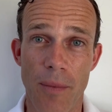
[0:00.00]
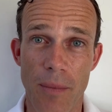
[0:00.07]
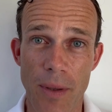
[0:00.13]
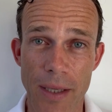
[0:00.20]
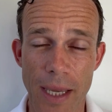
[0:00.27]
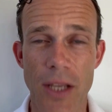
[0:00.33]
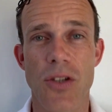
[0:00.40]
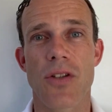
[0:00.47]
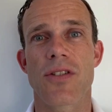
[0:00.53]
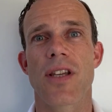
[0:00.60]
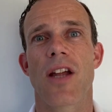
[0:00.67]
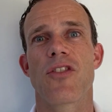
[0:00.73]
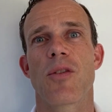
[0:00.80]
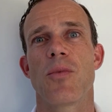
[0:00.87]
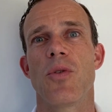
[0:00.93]
get
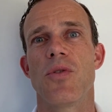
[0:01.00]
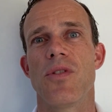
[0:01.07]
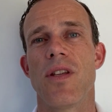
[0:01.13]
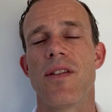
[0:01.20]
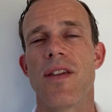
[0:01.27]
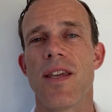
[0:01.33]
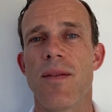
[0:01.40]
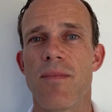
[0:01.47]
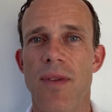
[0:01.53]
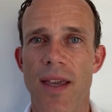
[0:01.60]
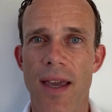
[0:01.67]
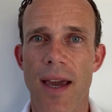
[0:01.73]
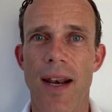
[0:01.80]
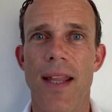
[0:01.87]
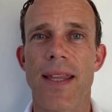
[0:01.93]
yourself some USDT,
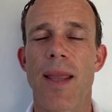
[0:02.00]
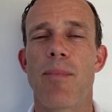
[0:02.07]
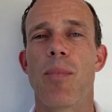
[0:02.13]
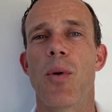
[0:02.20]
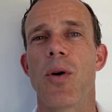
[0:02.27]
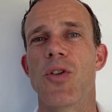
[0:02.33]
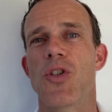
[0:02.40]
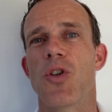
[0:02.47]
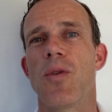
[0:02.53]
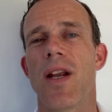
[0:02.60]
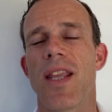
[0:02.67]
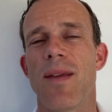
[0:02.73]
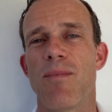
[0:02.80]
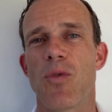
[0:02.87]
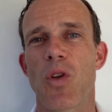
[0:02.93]
and at that point you're
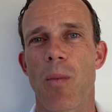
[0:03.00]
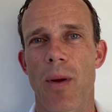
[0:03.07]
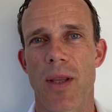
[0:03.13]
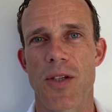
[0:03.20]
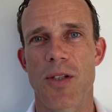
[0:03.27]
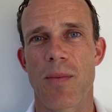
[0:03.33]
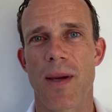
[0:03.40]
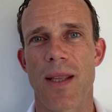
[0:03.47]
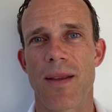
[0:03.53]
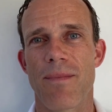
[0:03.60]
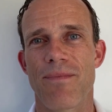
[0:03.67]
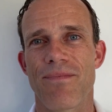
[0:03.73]
ready to participate.